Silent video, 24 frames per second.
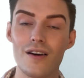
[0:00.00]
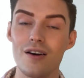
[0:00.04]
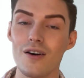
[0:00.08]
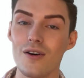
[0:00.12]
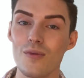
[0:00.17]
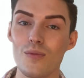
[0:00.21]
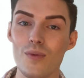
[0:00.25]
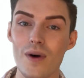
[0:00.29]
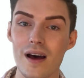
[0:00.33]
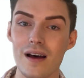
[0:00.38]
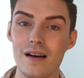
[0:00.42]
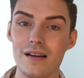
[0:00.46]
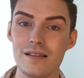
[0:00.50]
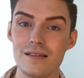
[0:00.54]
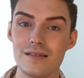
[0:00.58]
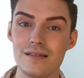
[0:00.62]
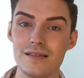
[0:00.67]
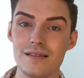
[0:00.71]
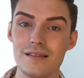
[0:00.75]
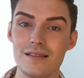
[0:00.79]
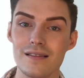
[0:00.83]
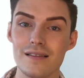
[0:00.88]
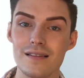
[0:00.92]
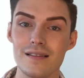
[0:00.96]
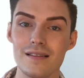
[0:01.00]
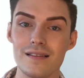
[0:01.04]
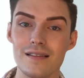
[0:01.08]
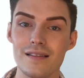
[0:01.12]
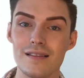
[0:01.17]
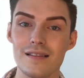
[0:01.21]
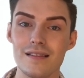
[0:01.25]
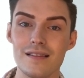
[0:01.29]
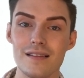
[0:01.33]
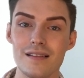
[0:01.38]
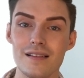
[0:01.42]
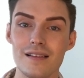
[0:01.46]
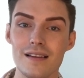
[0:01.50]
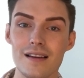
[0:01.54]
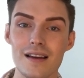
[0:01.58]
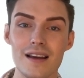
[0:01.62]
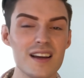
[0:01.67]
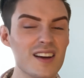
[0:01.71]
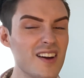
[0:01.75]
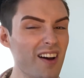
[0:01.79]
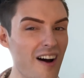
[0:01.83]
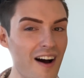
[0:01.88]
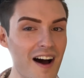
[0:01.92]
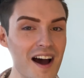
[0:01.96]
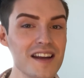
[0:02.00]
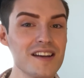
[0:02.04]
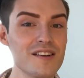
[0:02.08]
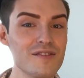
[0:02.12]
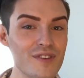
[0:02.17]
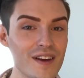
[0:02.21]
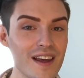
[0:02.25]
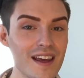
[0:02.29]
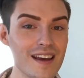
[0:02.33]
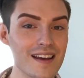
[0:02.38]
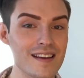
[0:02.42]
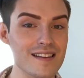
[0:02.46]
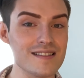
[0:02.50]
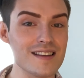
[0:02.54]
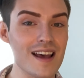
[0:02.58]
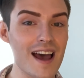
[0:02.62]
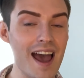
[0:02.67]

Well, it kind of is,